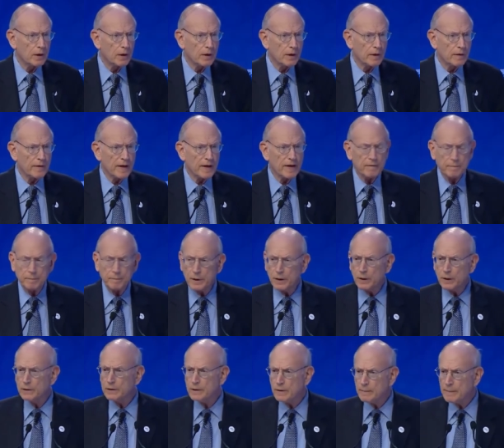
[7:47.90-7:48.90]
They've
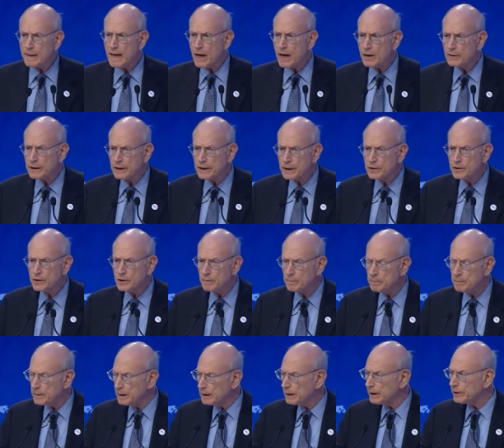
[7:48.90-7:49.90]
built them out into
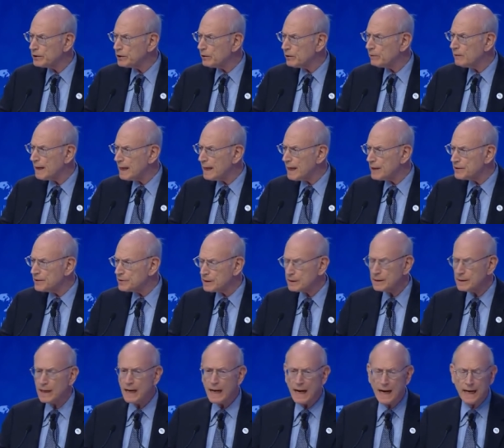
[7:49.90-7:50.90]
militarized
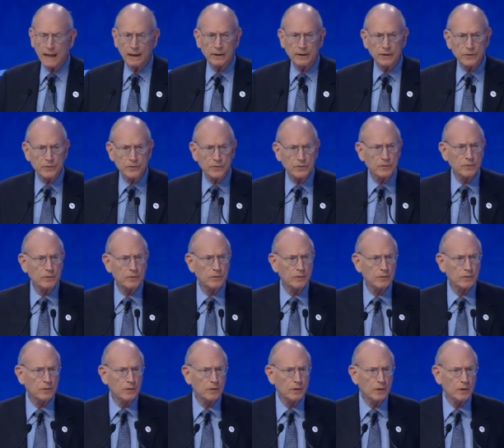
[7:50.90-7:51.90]
islands
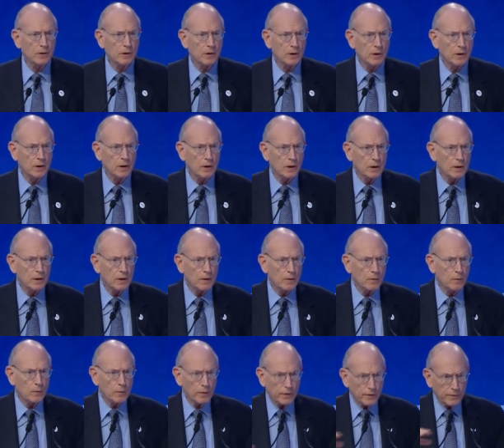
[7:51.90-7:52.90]

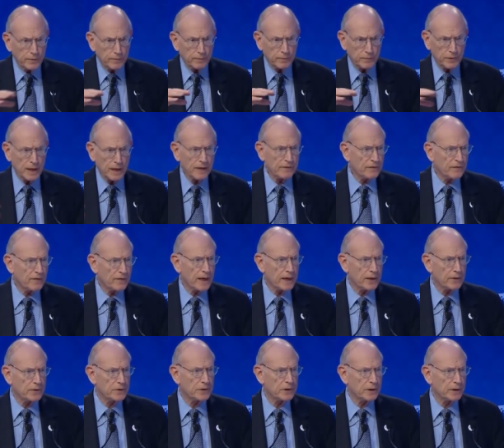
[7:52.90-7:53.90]
with jet
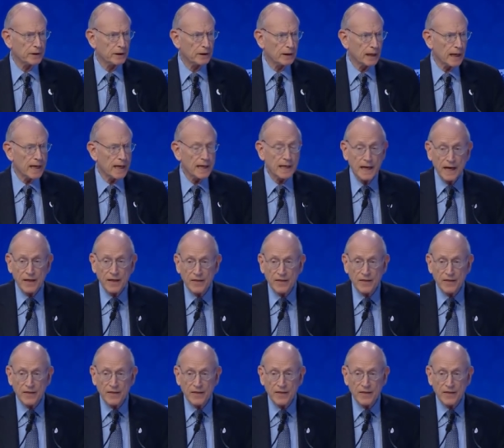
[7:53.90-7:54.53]
fighters and the like, and